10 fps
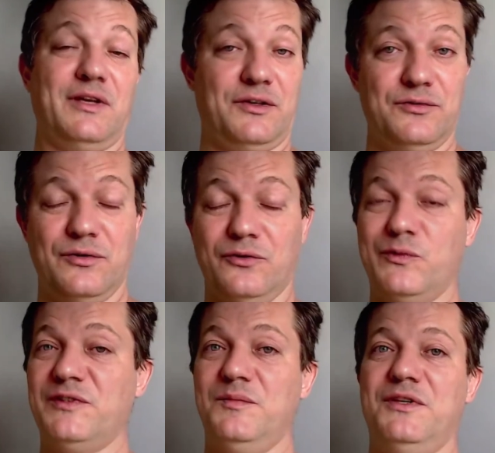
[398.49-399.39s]
like you learn
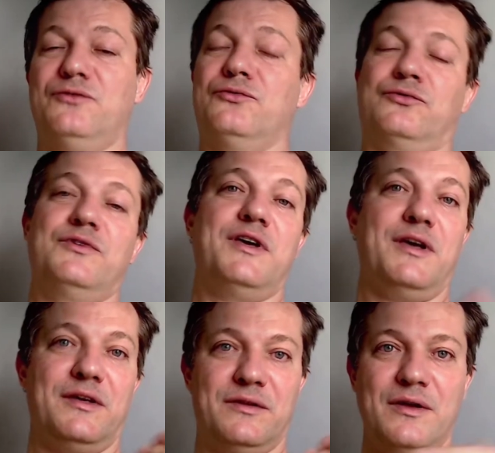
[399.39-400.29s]
with me to
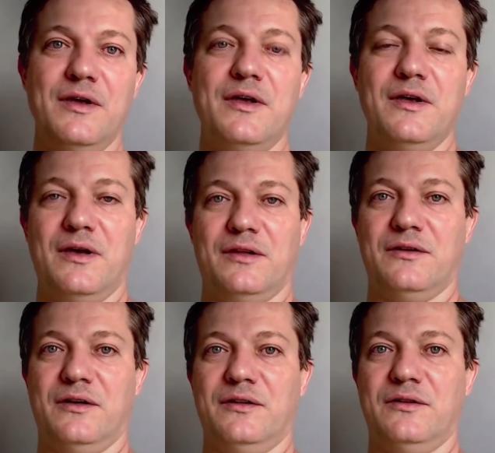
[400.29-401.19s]
today, and
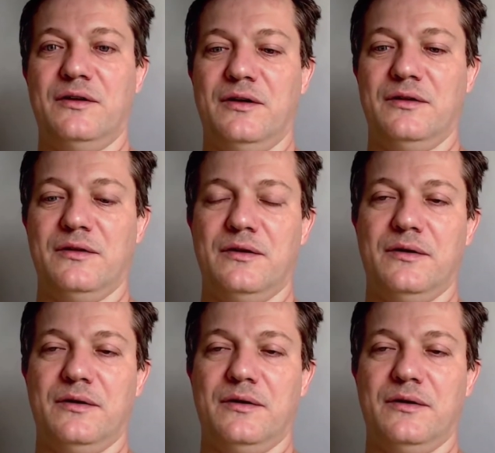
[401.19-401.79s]
and and and.